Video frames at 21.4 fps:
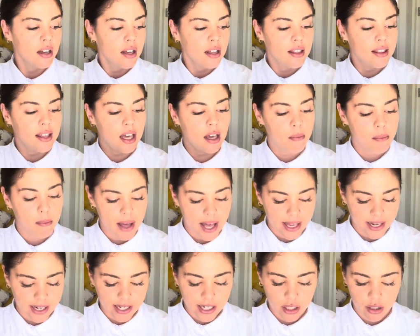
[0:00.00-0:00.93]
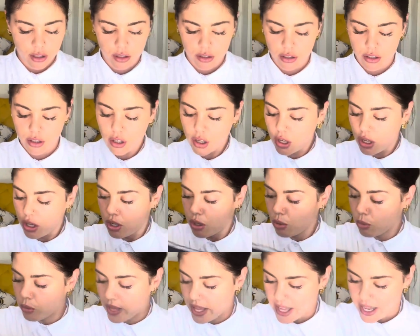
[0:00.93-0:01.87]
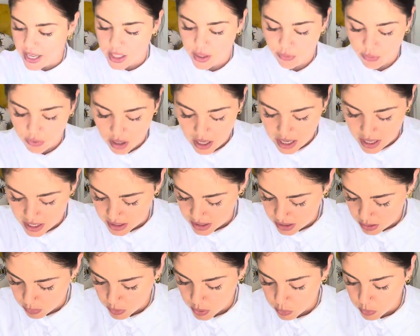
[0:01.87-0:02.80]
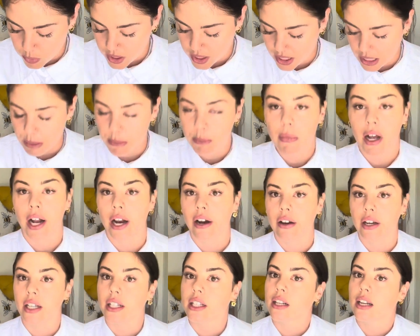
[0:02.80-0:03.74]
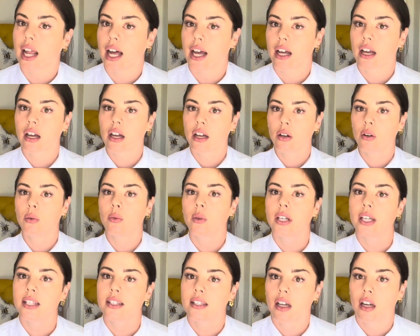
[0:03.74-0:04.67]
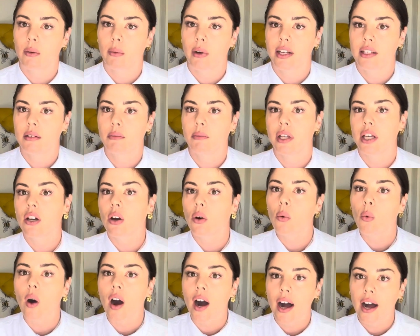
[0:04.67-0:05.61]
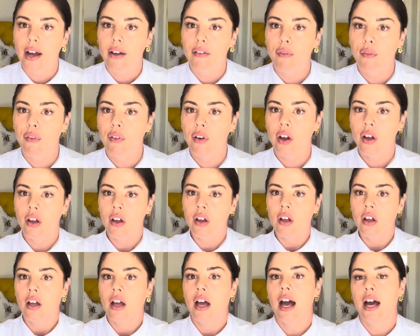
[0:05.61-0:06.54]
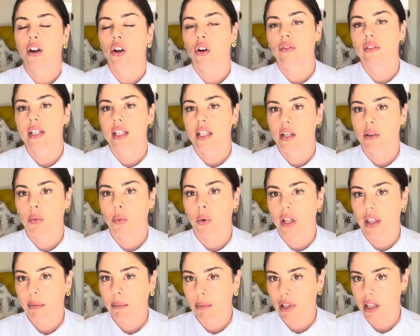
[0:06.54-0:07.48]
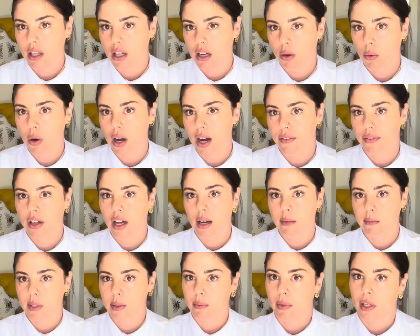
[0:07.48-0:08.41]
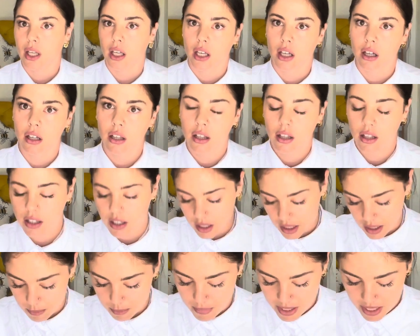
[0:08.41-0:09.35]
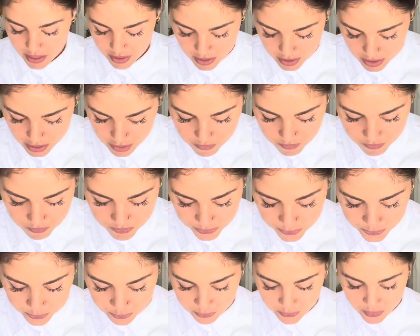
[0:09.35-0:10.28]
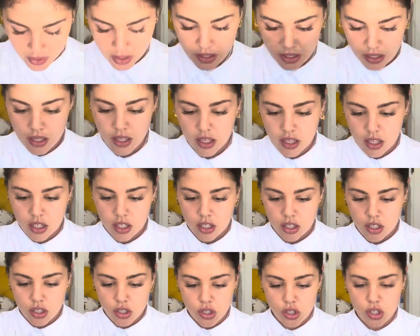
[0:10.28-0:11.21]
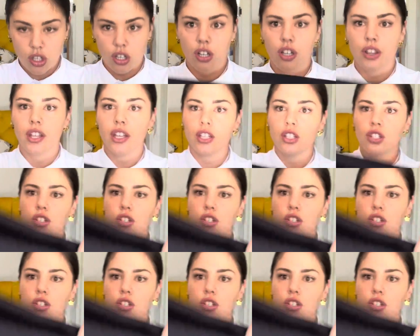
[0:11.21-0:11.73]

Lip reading: their manlyhood, whereas for us, when we get married, like, we get celebrated being a wife, and obviously with being a wife comes being a mother. So this